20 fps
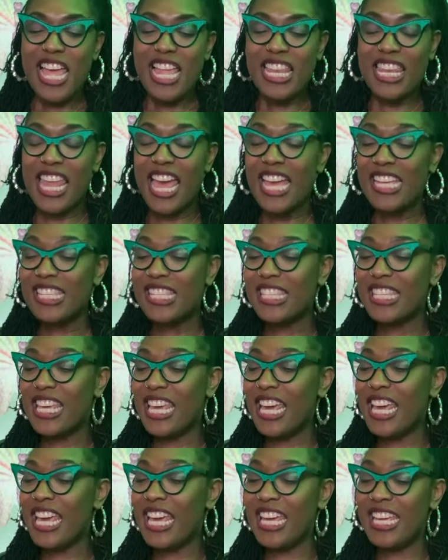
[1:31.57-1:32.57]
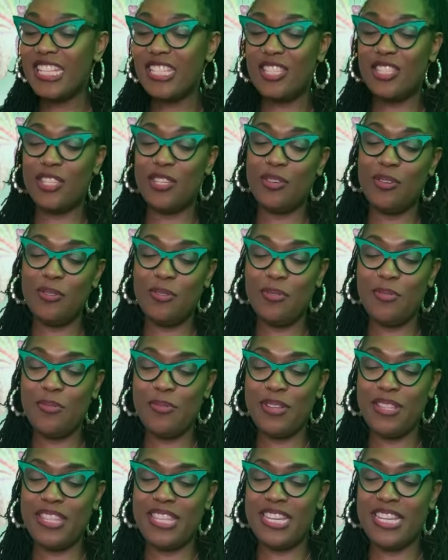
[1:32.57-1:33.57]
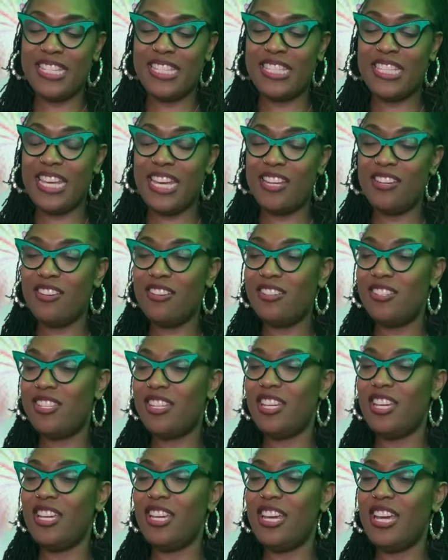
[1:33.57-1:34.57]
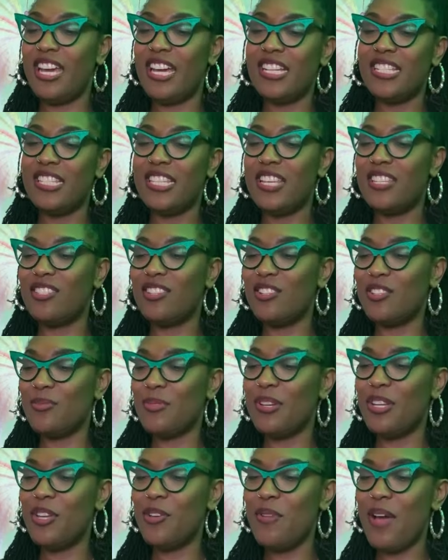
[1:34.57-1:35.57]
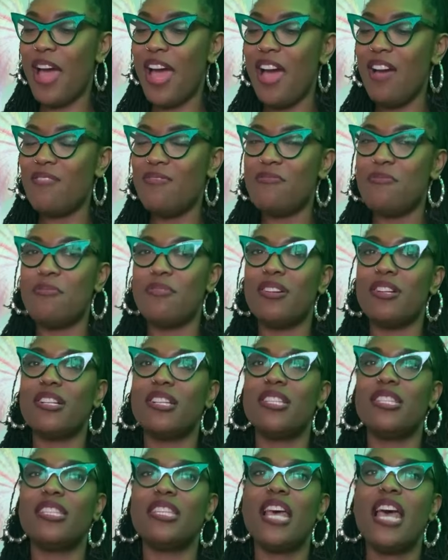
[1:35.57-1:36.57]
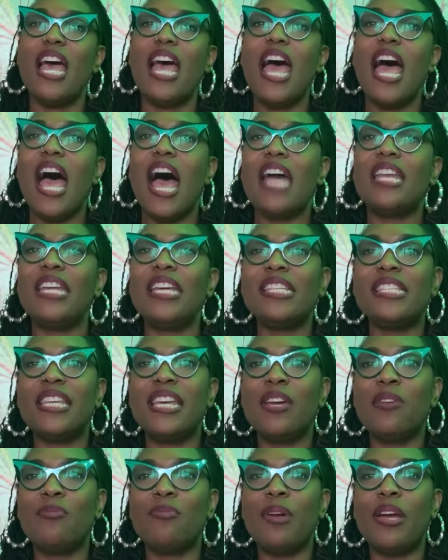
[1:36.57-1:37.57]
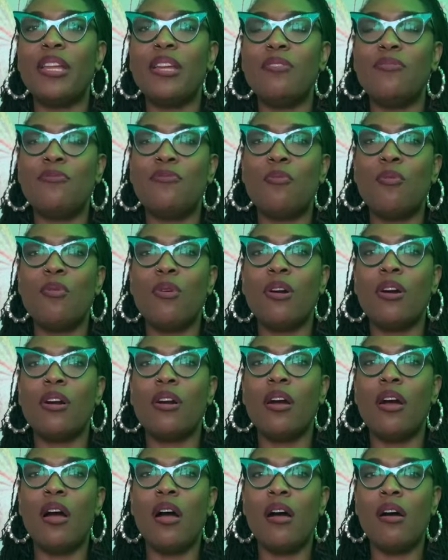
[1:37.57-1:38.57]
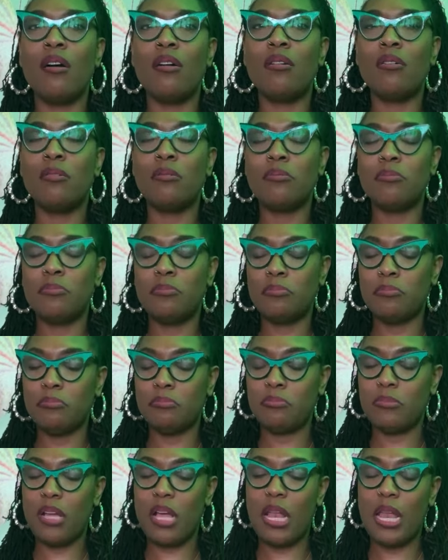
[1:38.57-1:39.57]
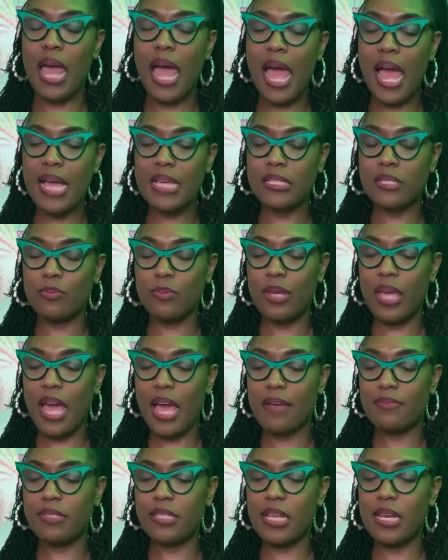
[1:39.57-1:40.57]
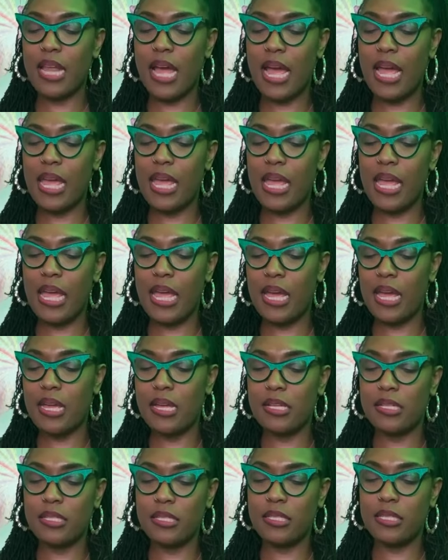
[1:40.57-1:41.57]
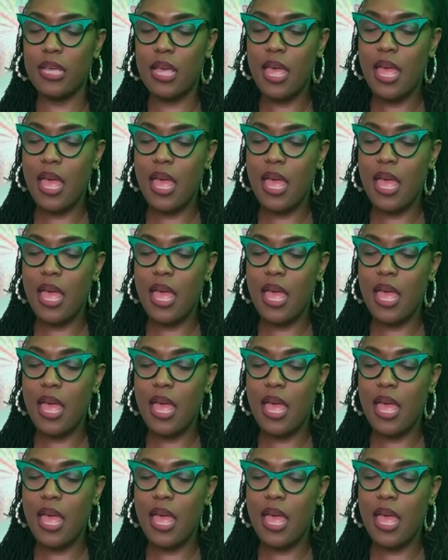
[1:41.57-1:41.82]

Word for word: let's get into this energy. Ancestors, what do you have for us? I need to get ready for class we have tonight, and